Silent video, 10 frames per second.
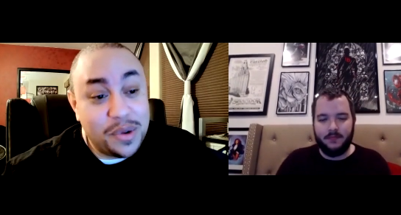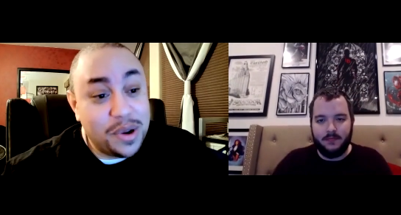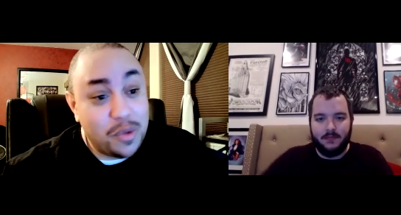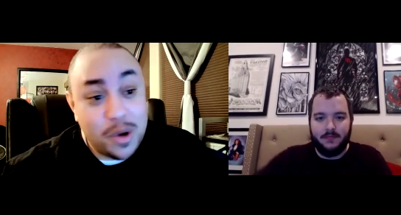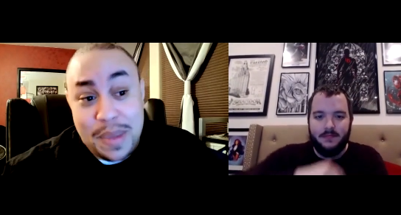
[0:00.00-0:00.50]

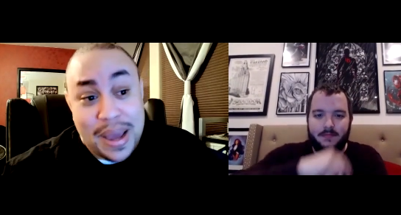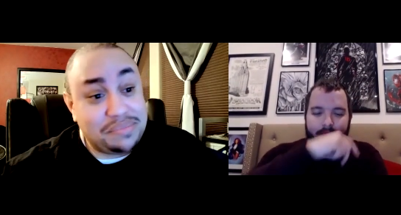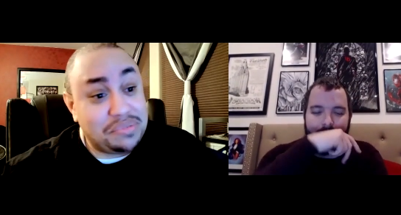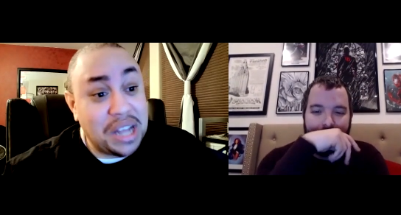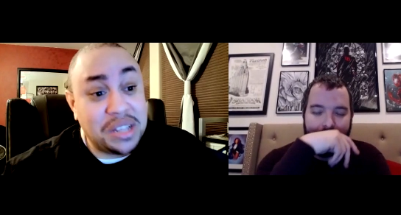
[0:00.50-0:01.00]
Speaker 1: Would
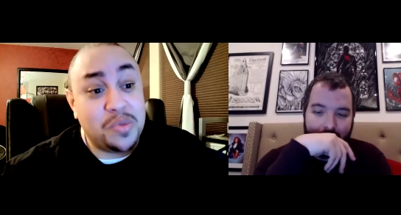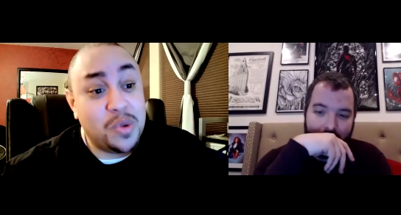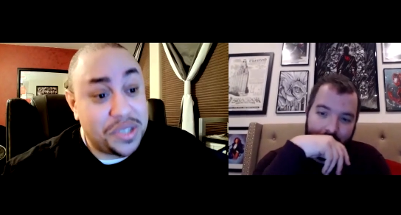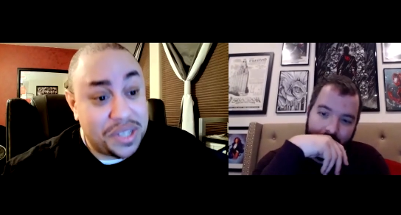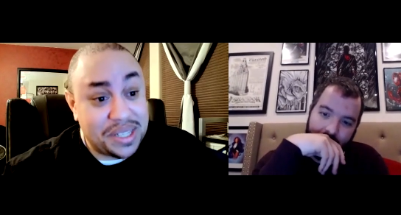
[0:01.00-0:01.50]
make tons
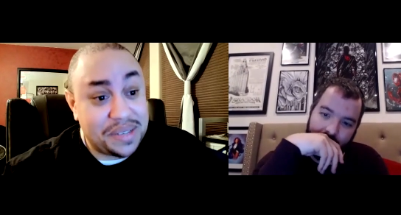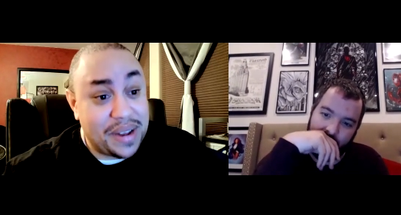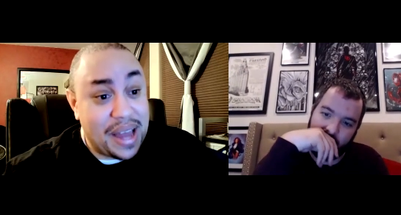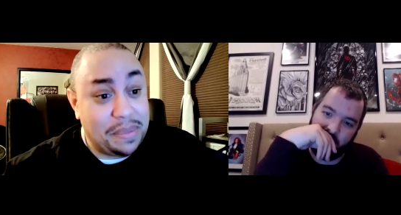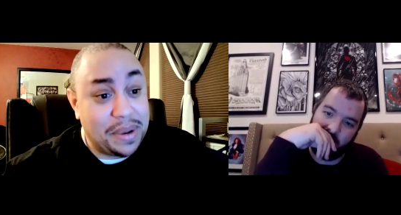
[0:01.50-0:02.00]
more sense if
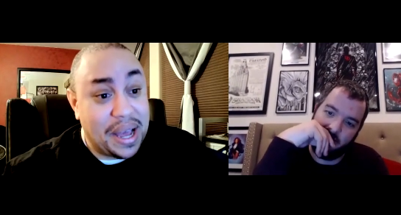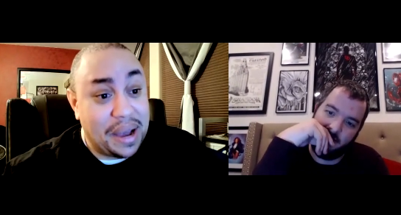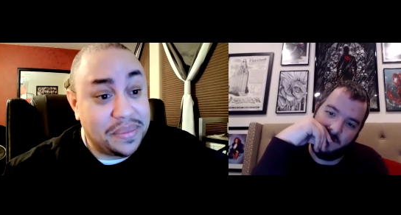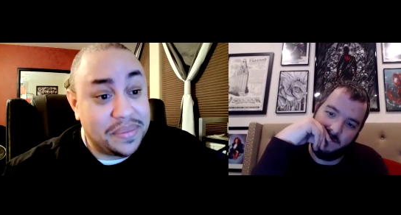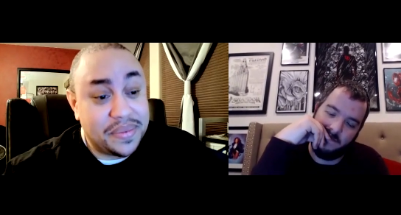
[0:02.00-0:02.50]
it happened now.
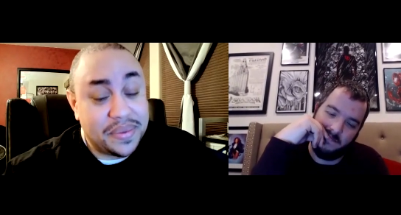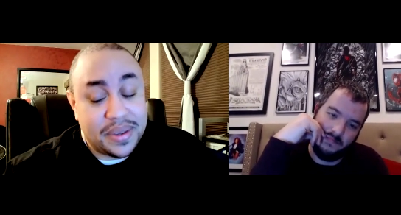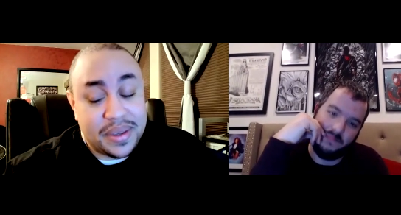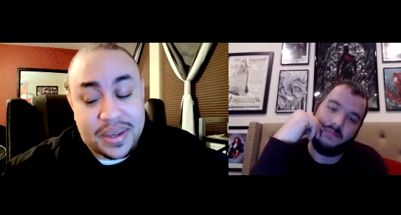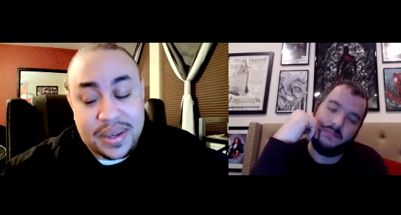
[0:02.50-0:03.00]

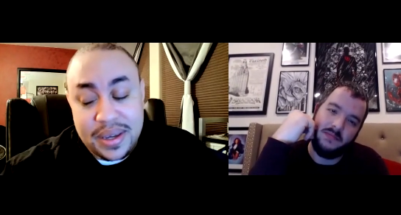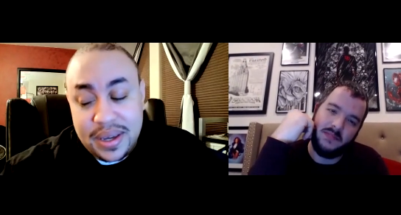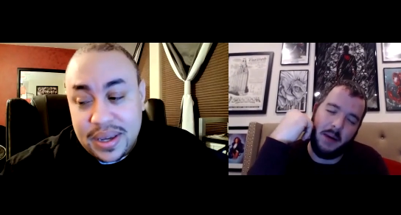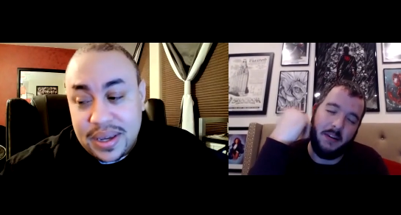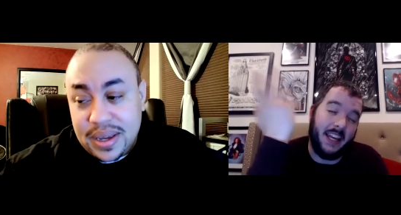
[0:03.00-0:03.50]

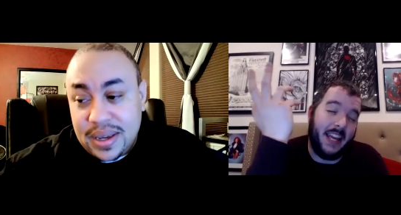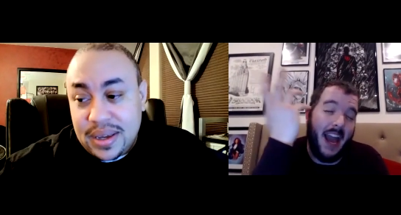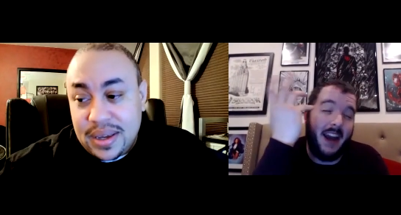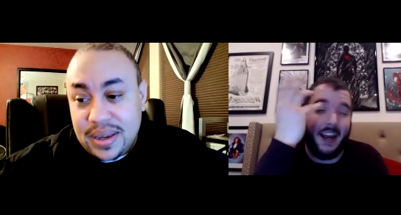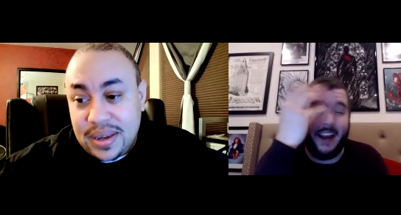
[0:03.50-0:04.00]
Speaker 2: I mean, they
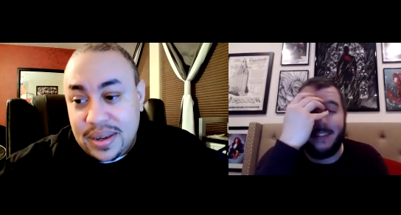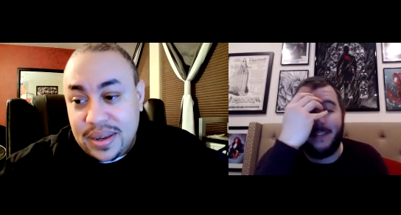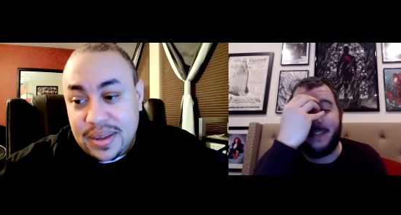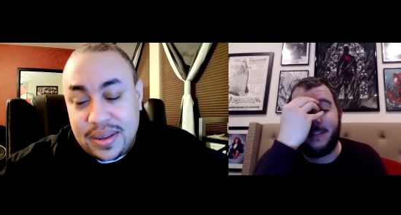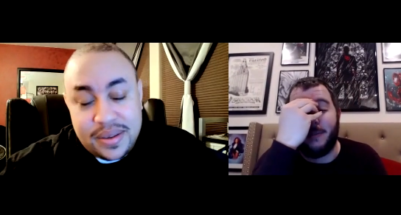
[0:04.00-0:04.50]
can, I guess, if
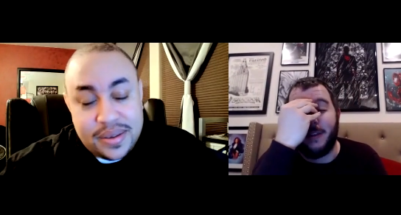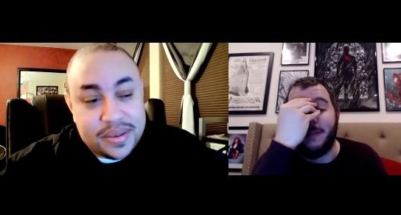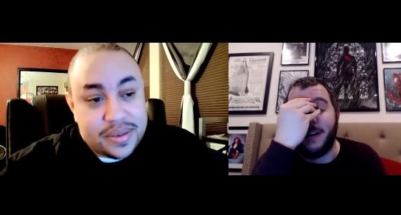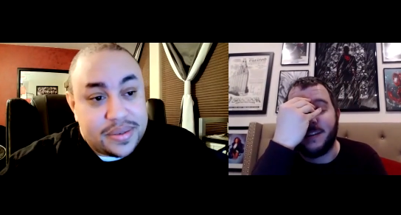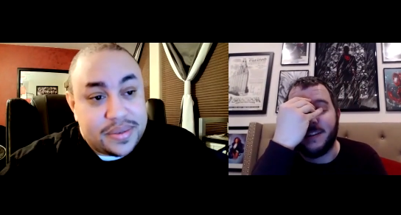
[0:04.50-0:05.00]
they still really
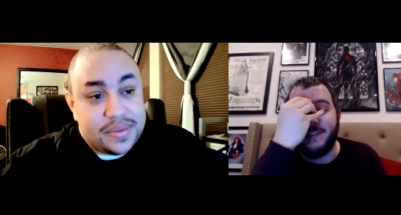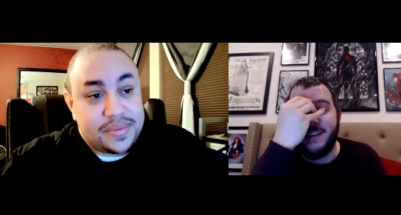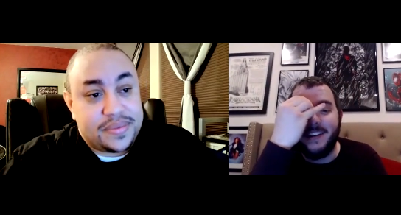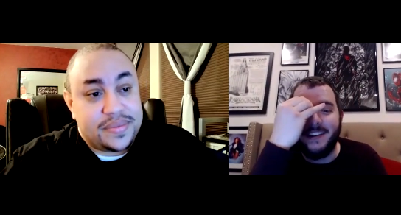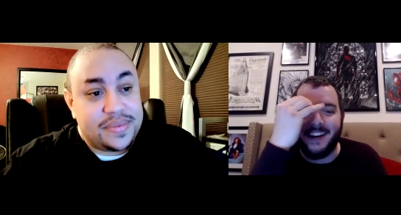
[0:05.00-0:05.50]
wanted
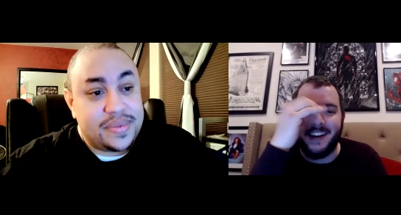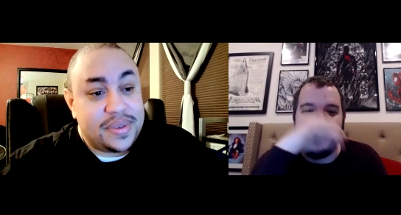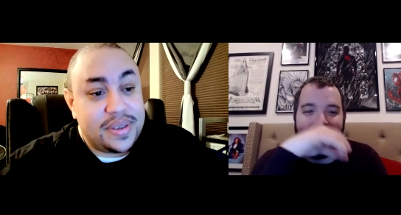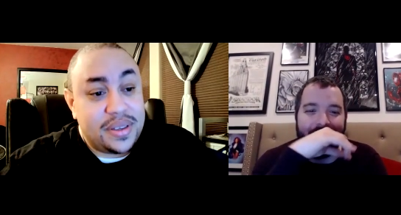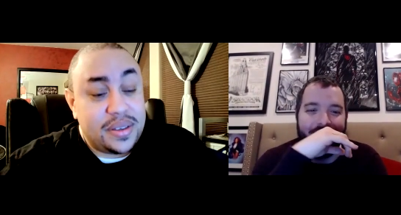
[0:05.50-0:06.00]
to.
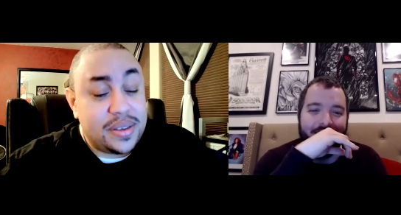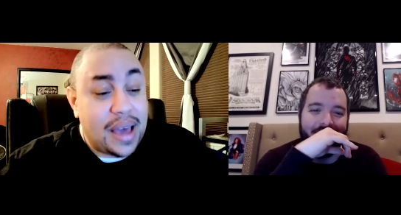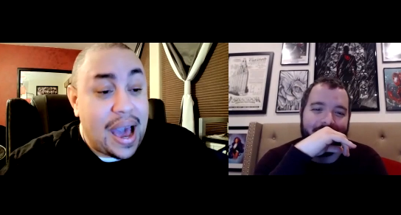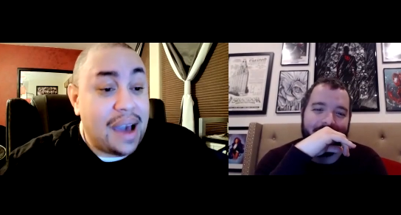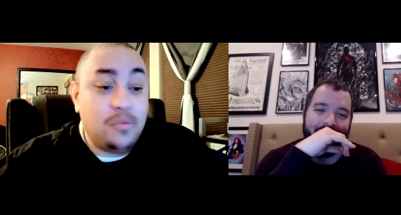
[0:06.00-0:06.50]

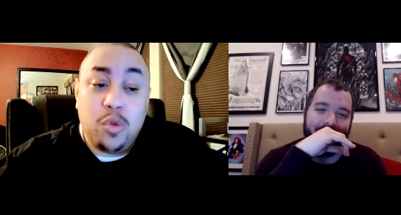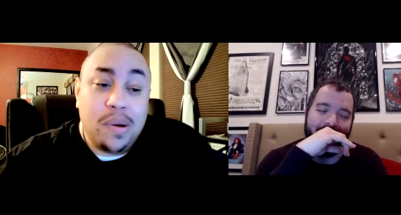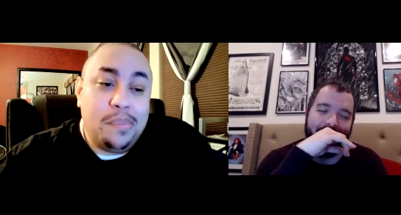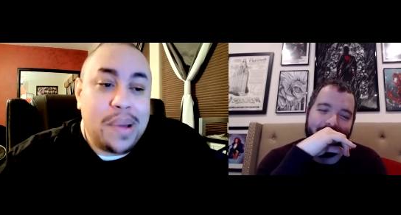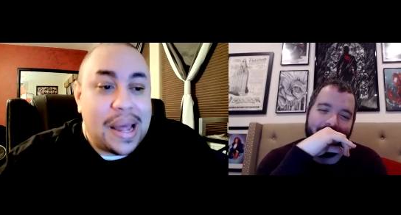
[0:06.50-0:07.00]

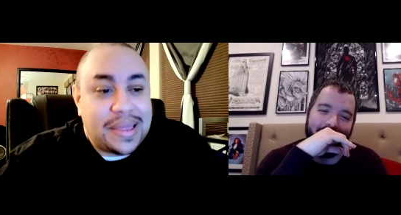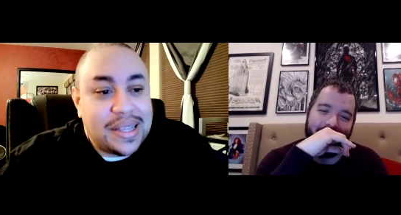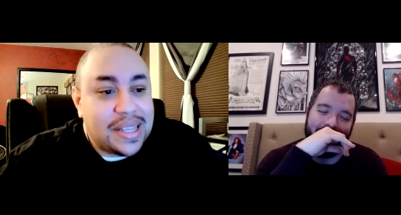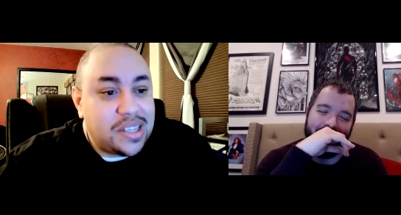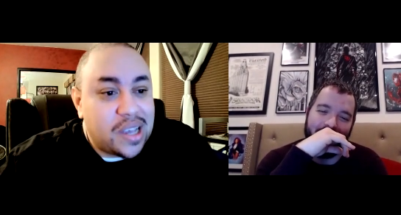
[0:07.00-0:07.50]
Speaker 1: But I
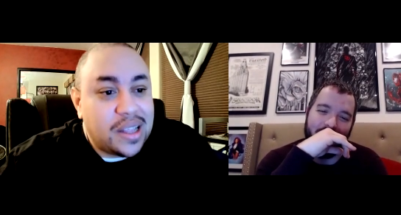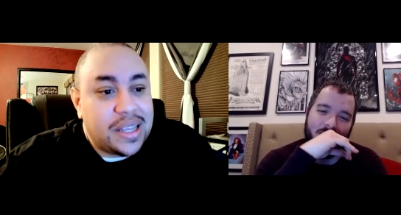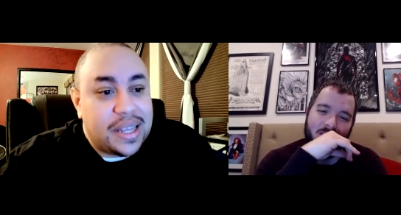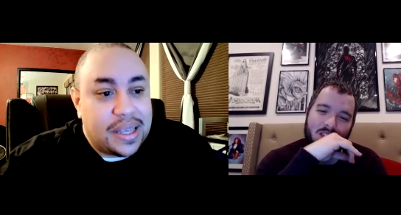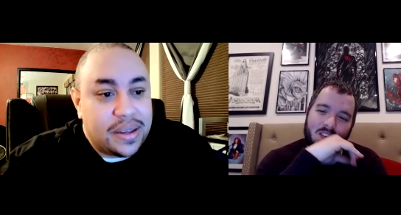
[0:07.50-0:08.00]
think they
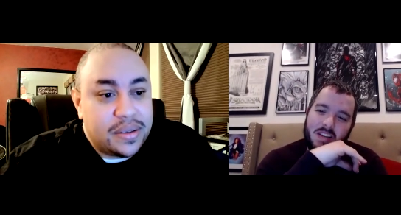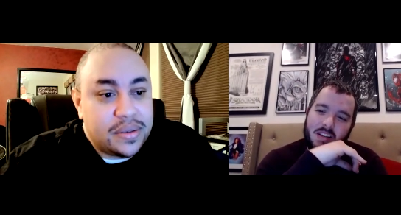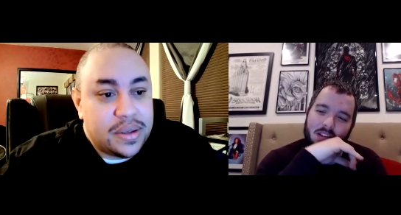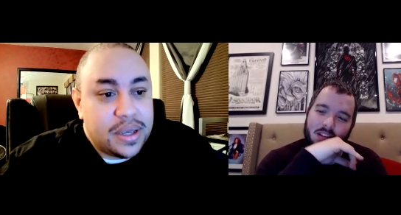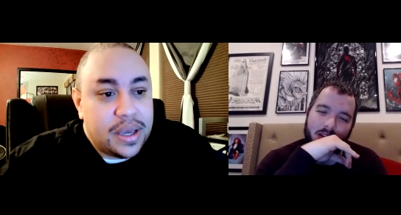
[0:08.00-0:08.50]
sullied it.
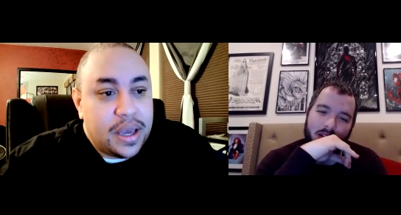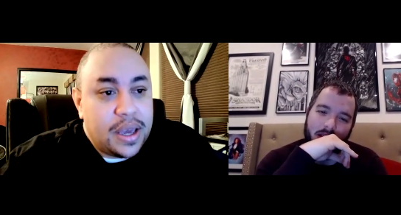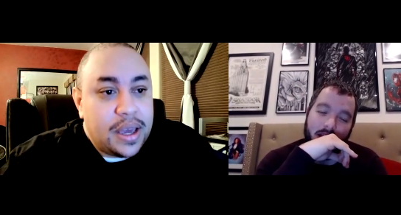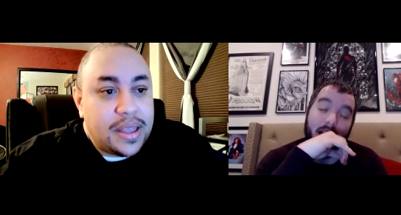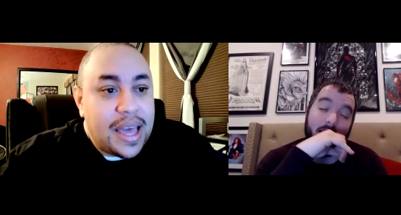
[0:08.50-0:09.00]

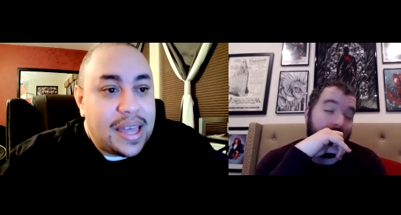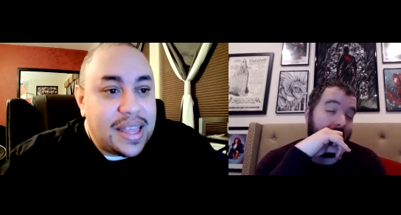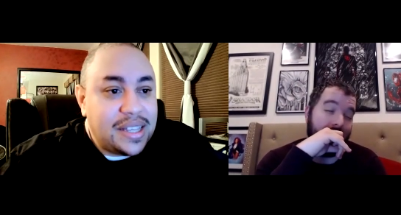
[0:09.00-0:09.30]
Yeah,